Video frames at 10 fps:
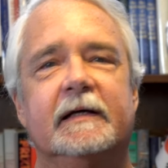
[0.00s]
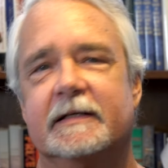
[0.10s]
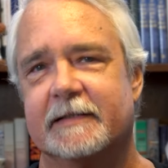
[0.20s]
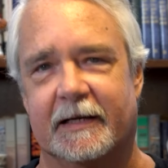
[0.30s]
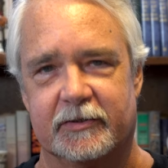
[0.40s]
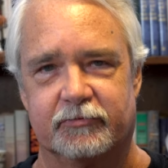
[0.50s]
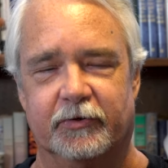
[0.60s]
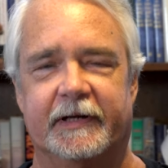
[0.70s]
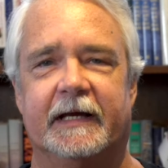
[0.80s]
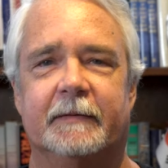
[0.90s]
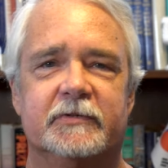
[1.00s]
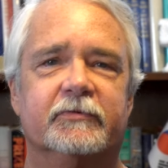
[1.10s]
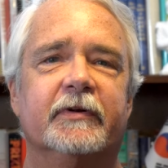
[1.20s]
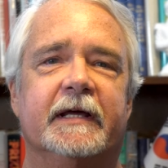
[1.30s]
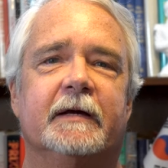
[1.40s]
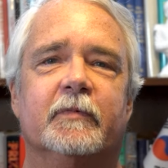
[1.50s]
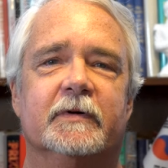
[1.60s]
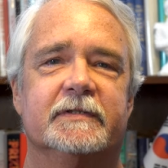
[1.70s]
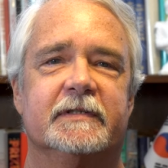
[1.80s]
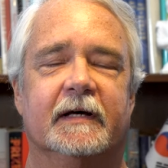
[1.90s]
It's not his real name. His real name
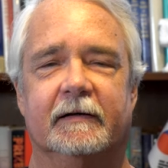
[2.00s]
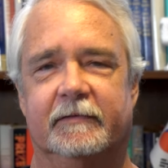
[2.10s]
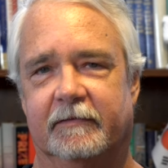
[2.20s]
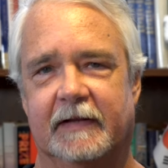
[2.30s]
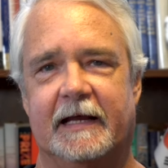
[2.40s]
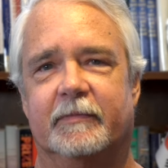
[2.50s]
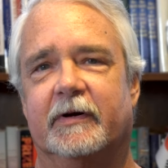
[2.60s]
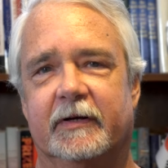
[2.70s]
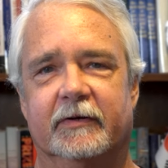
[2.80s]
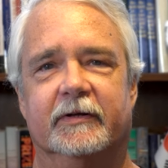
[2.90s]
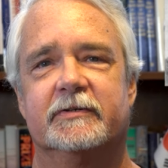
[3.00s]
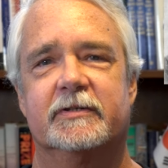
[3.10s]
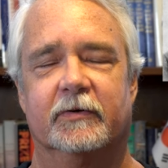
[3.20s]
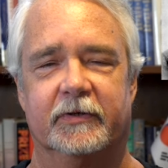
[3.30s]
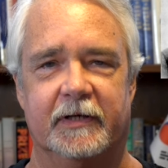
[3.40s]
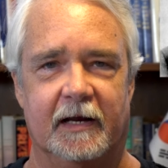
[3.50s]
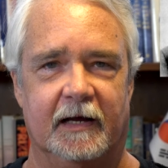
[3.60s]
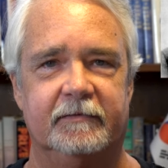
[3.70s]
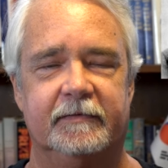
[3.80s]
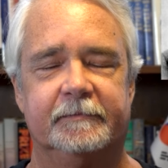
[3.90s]
was Vladimir Ilyich
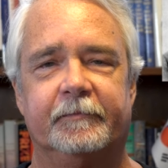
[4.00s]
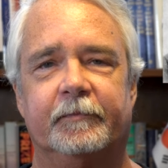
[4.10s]
Ulyanov.